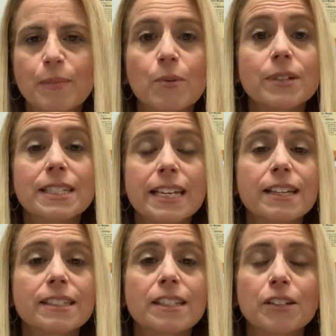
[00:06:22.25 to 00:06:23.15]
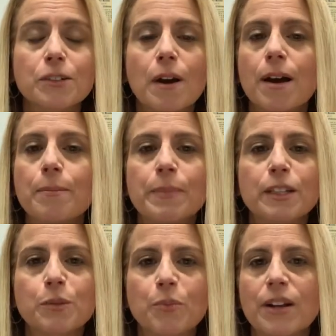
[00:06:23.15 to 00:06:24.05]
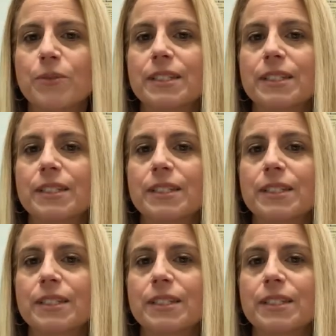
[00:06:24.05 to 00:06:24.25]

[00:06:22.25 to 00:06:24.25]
but we're seeing such big spreads.